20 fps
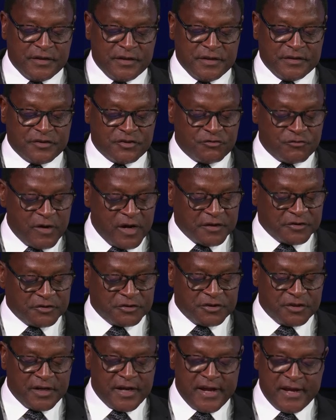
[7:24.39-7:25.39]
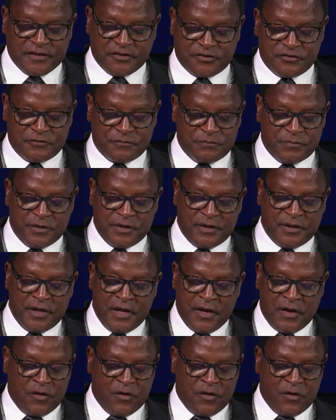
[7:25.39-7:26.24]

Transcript: the structure has to be